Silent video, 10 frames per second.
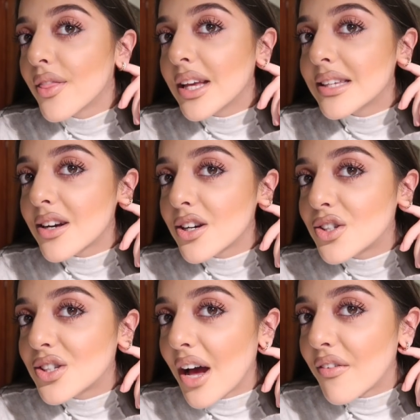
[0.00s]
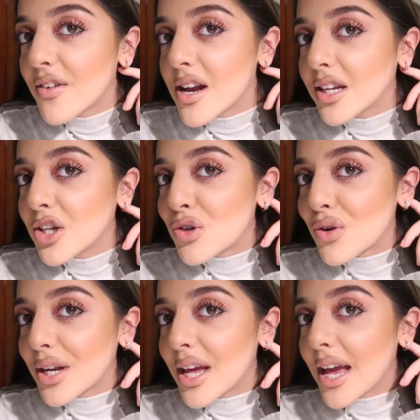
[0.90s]
These are definitely
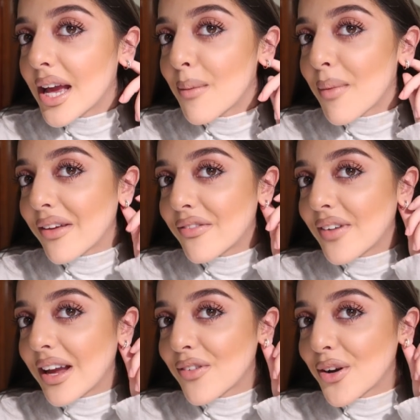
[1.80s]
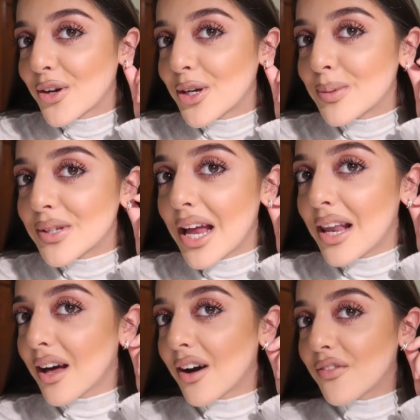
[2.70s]
joining my favorite hoops. I
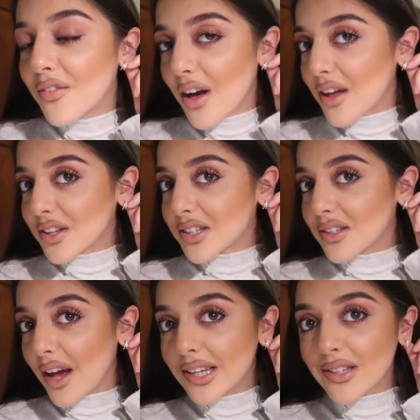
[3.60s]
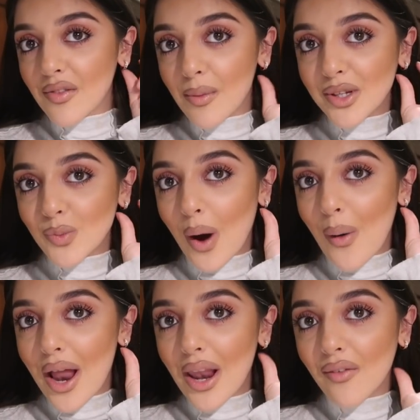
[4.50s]
love the size of them as well.
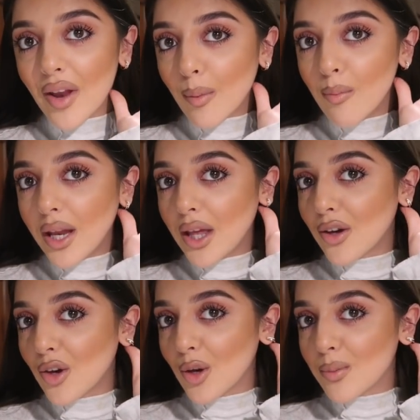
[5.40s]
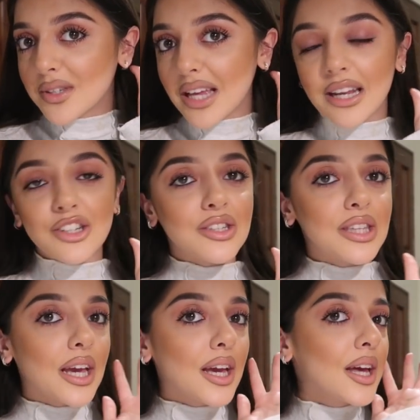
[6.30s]
I love like mini hoops, and I just
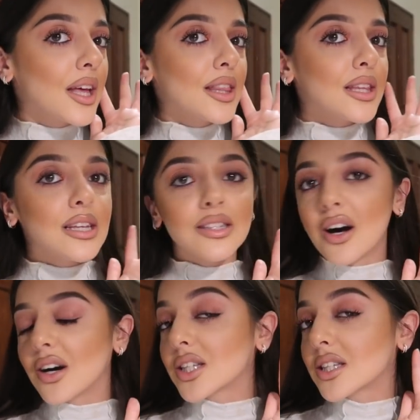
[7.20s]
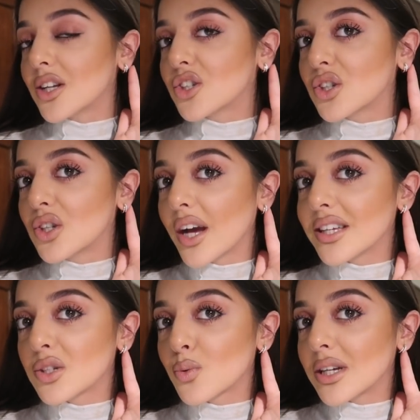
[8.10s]
think these are such a
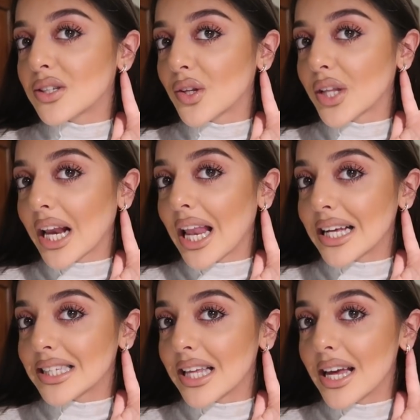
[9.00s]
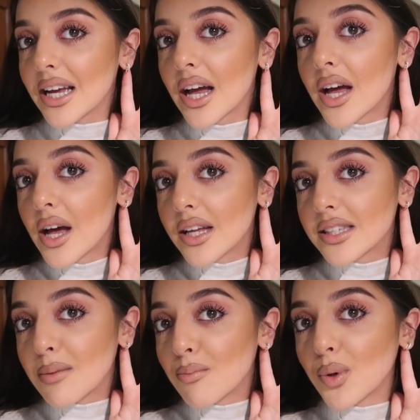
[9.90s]
nice twist on the classic
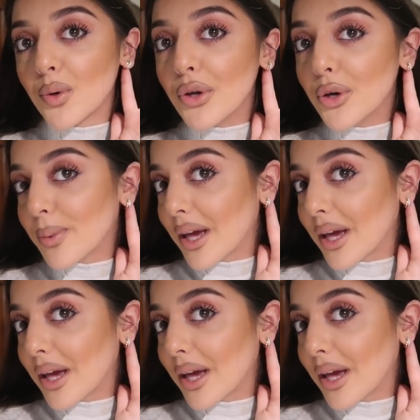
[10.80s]
simple hoop